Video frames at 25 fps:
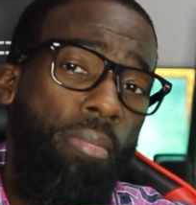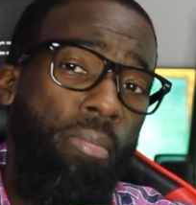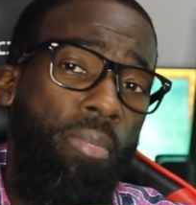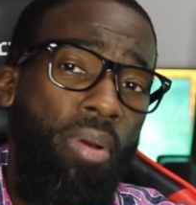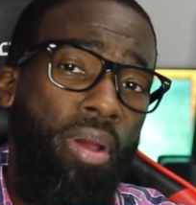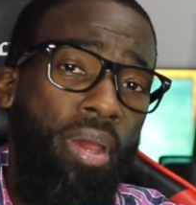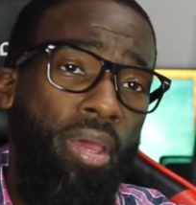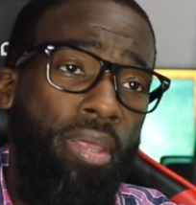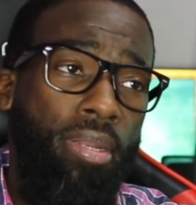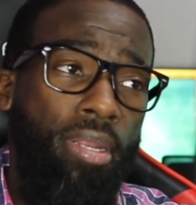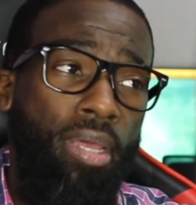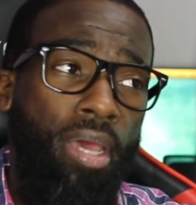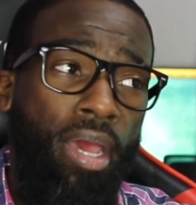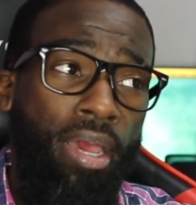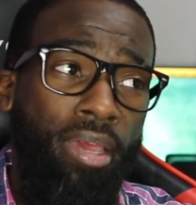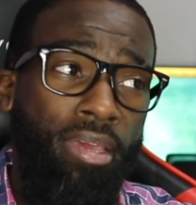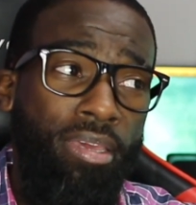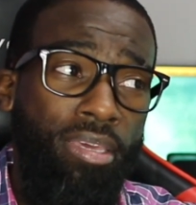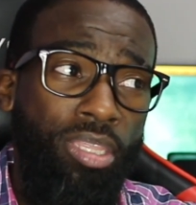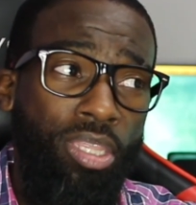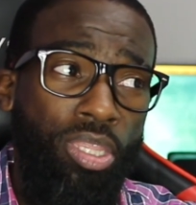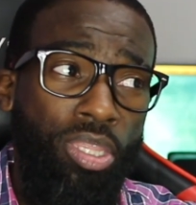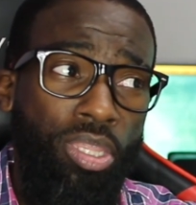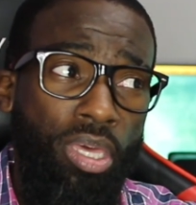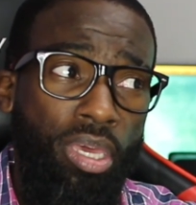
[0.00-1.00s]
but I
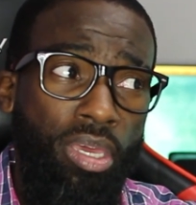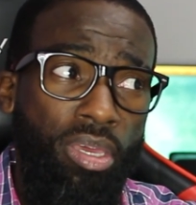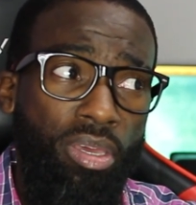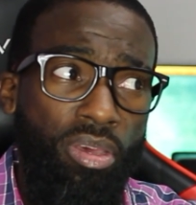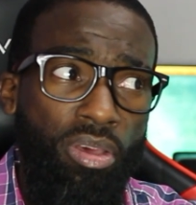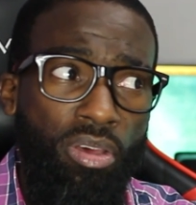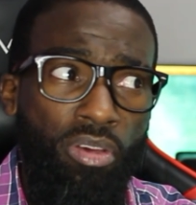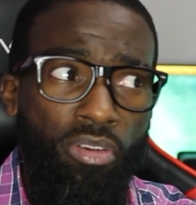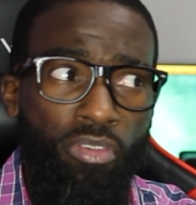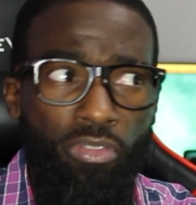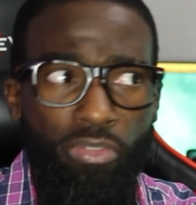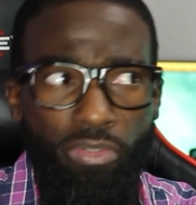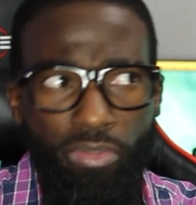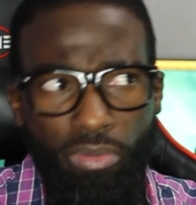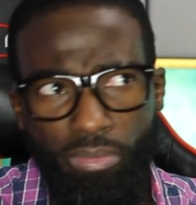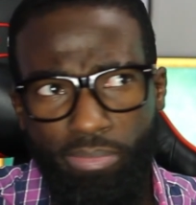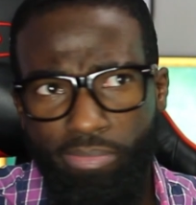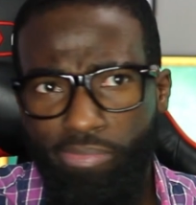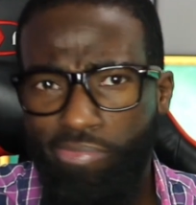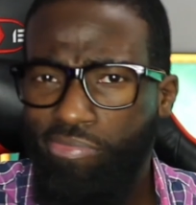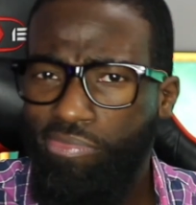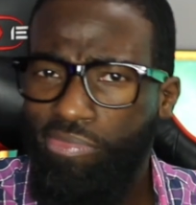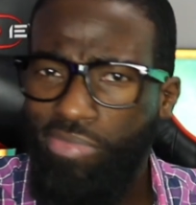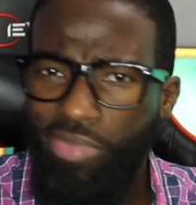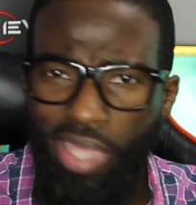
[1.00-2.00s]
can think of
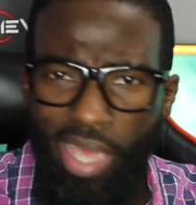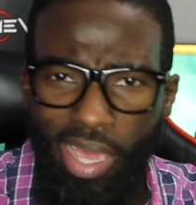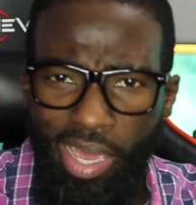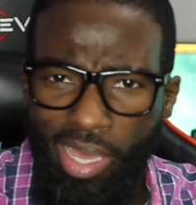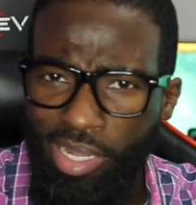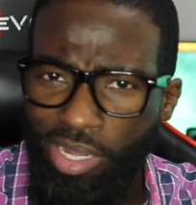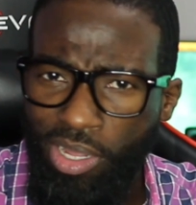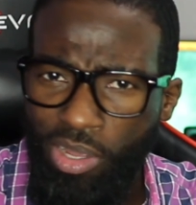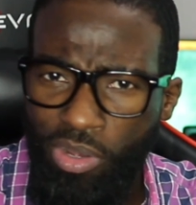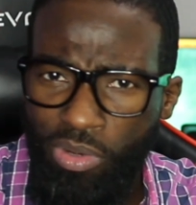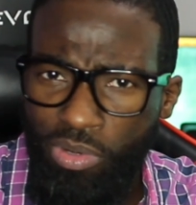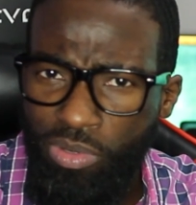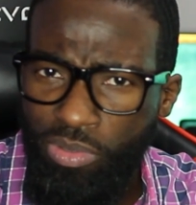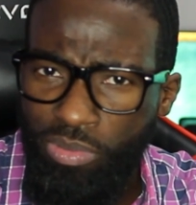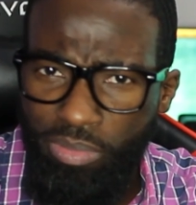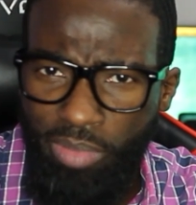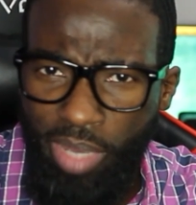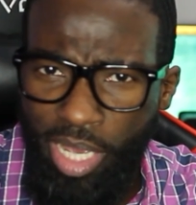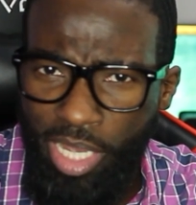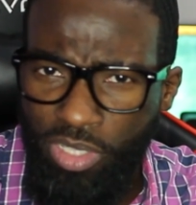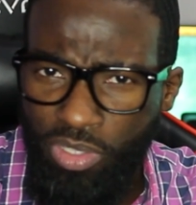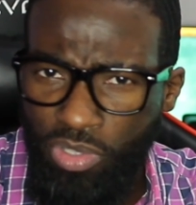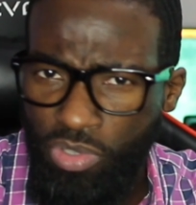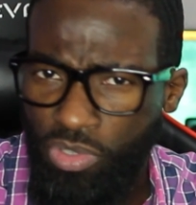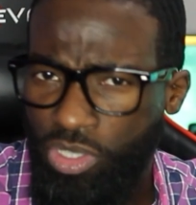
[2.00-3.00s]
Halo
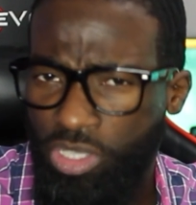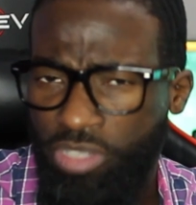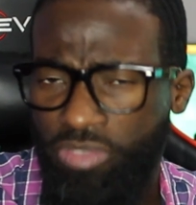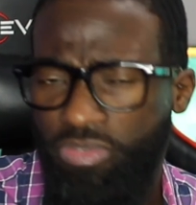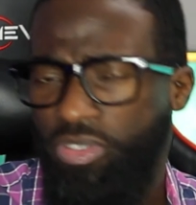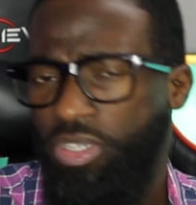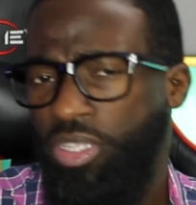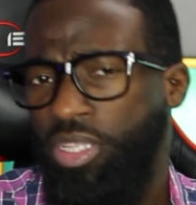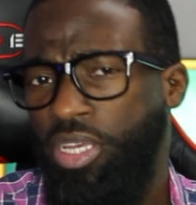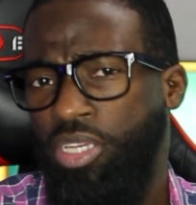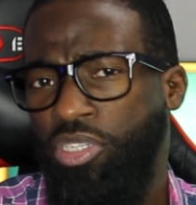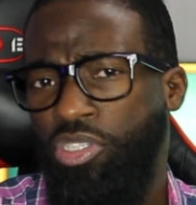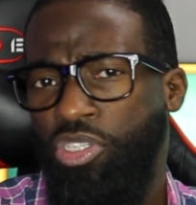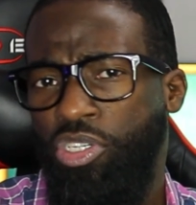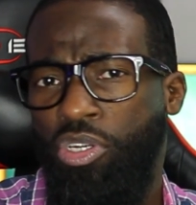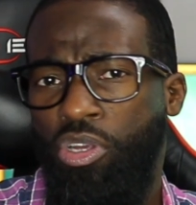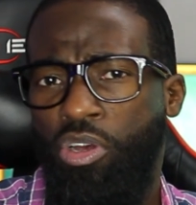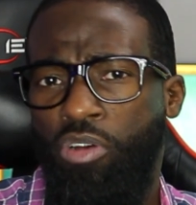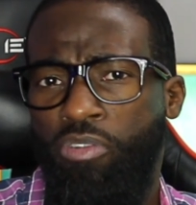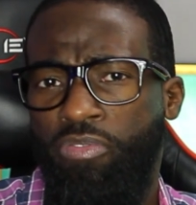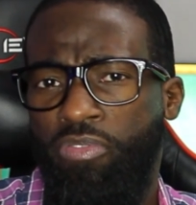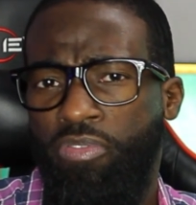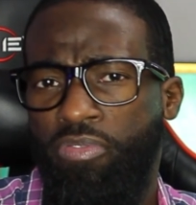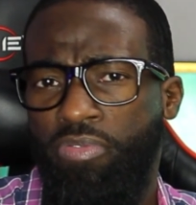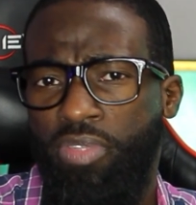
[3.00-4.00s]
Master Chief Collection
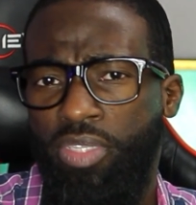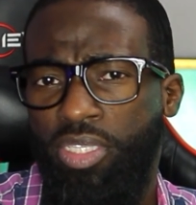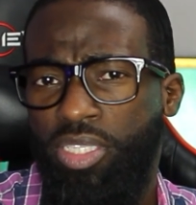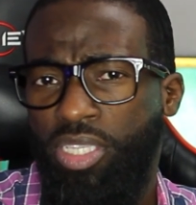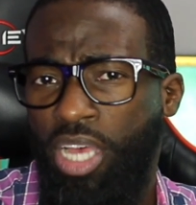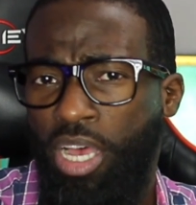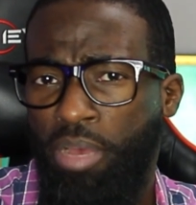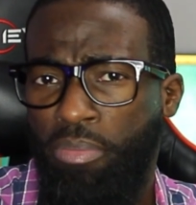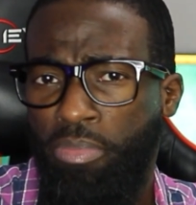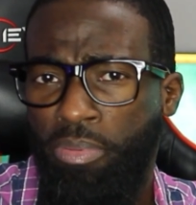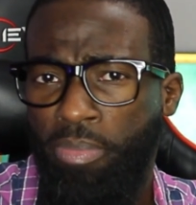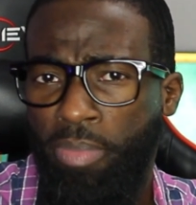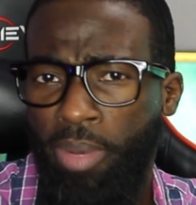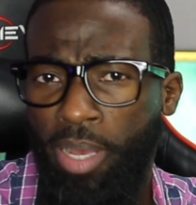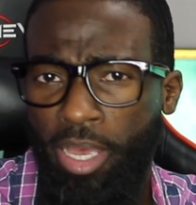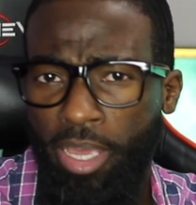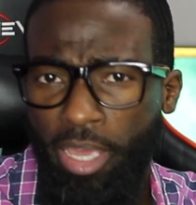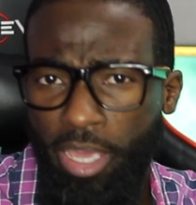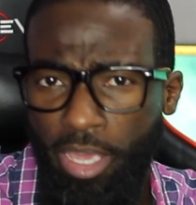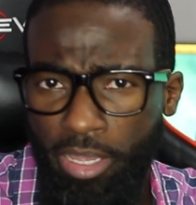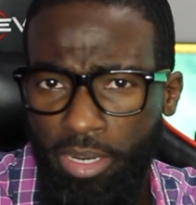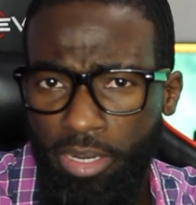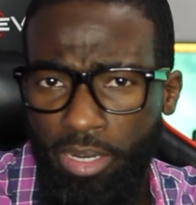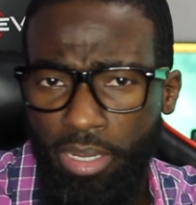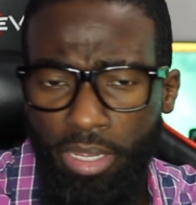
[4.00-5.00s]
off of the top of my
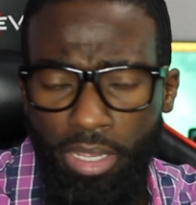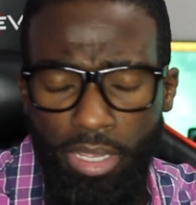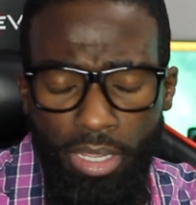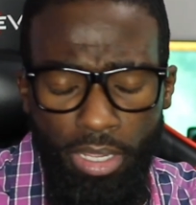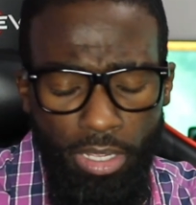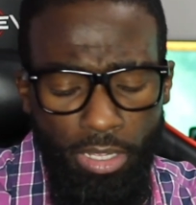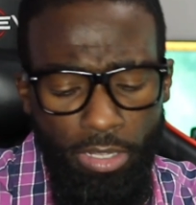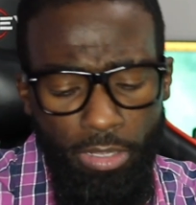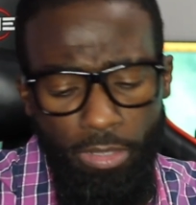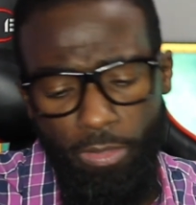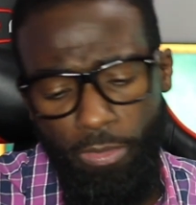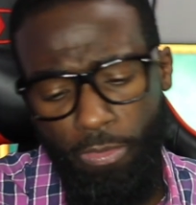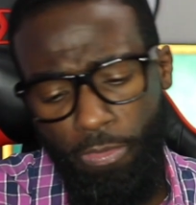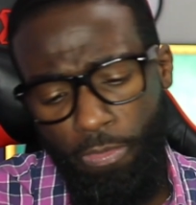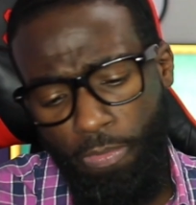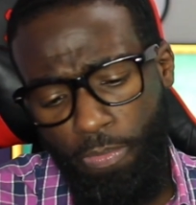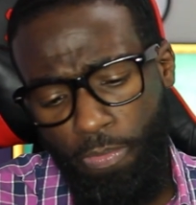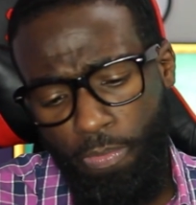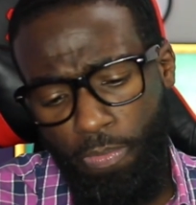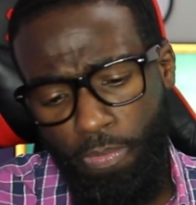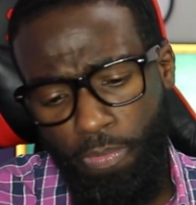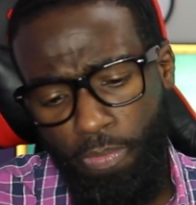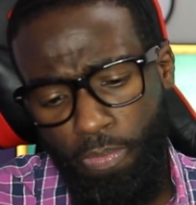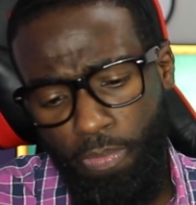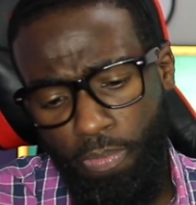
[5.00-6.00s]
head. Also, this
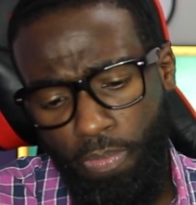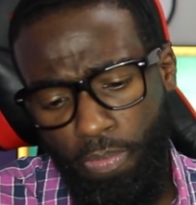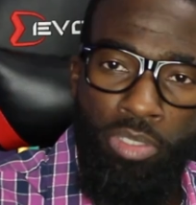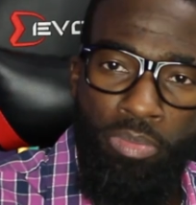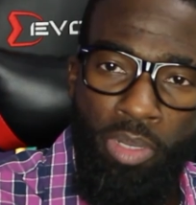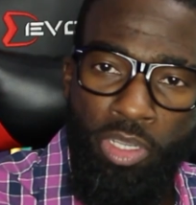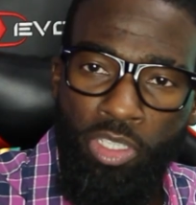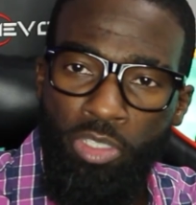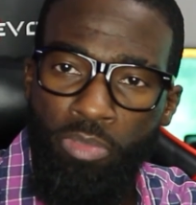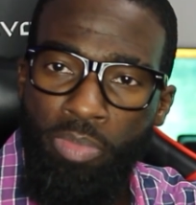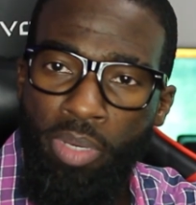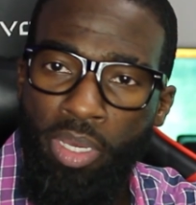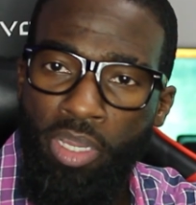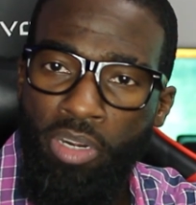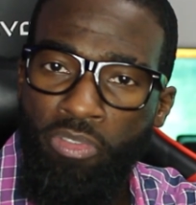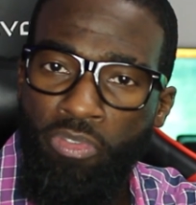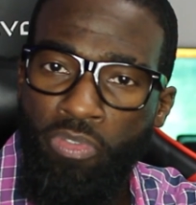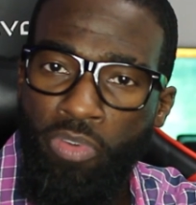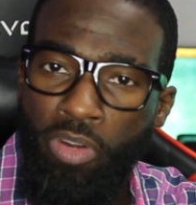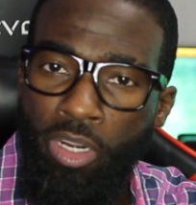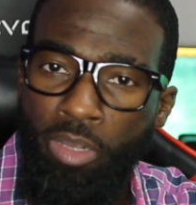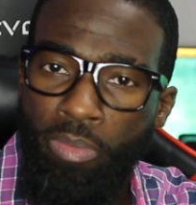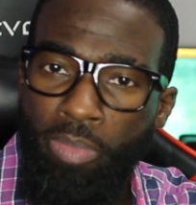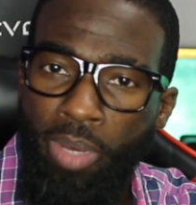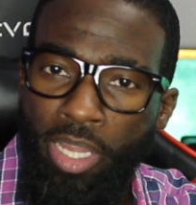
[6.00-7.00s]
capture card is much better
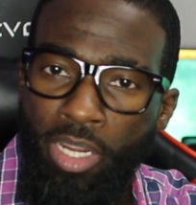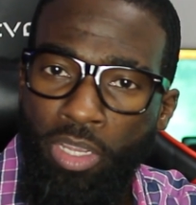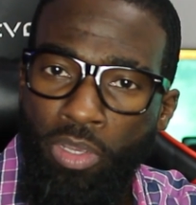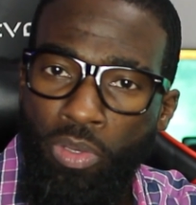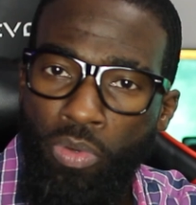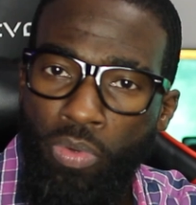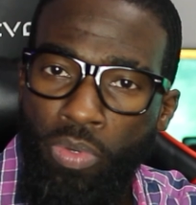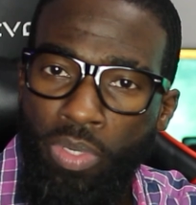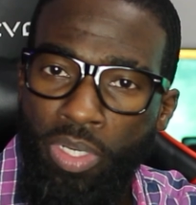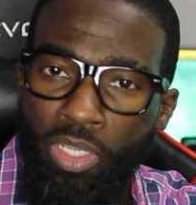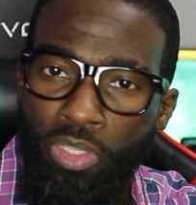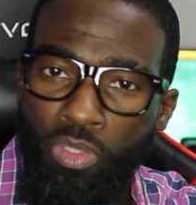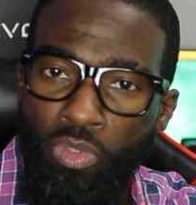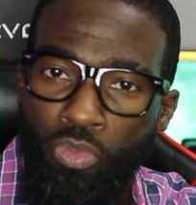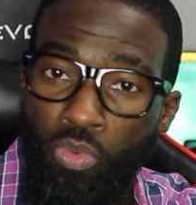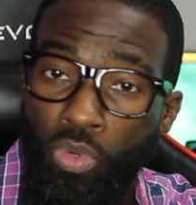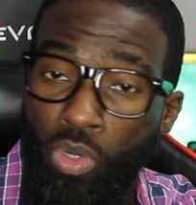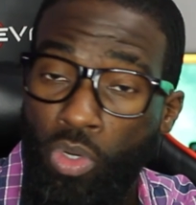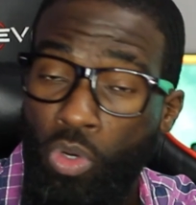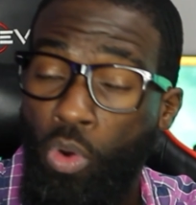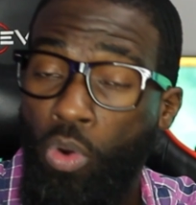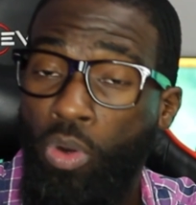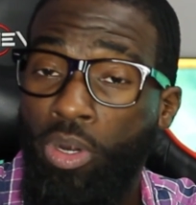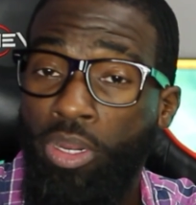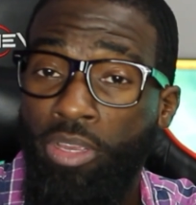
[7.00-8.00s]
for anybody who is
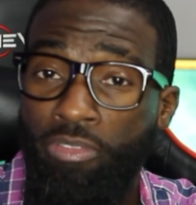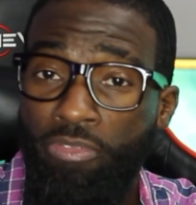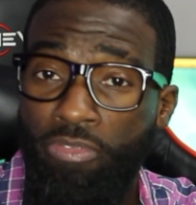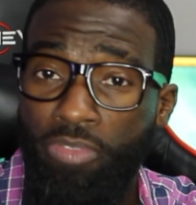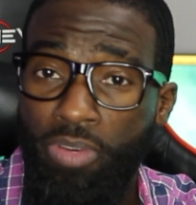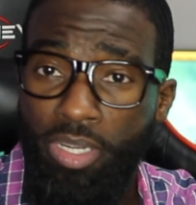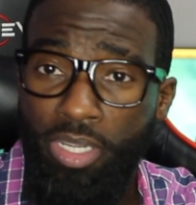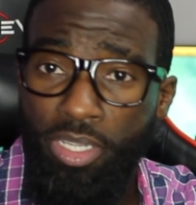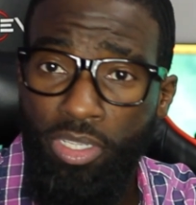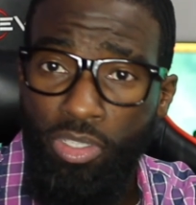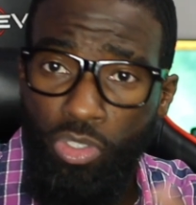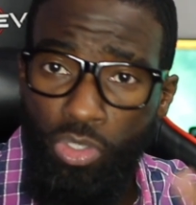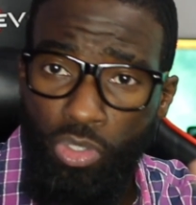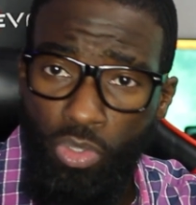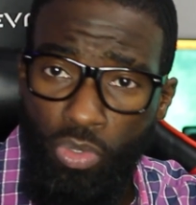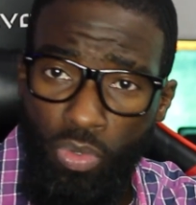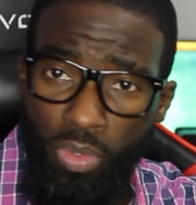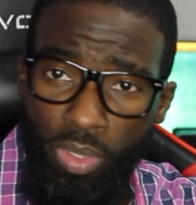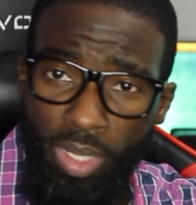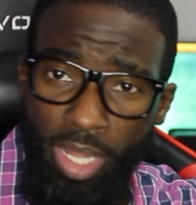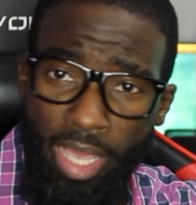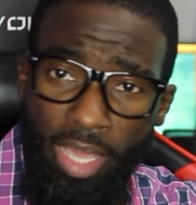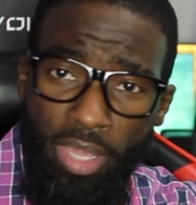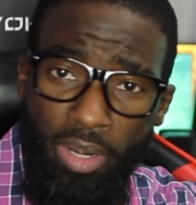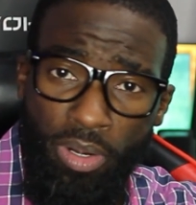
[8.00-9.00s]
recording footage to
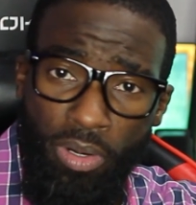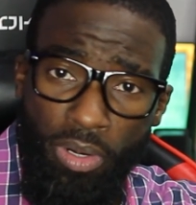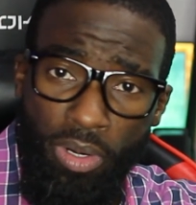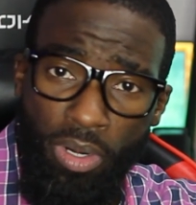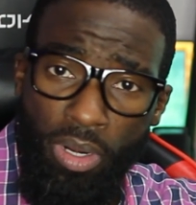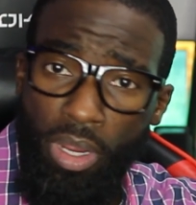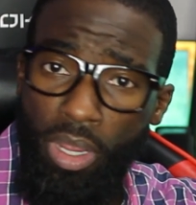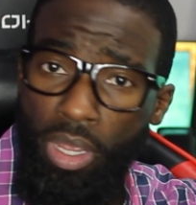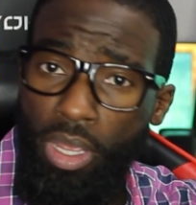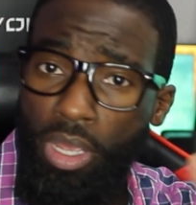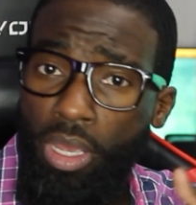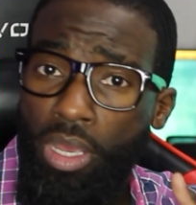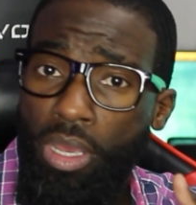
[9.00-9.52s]
later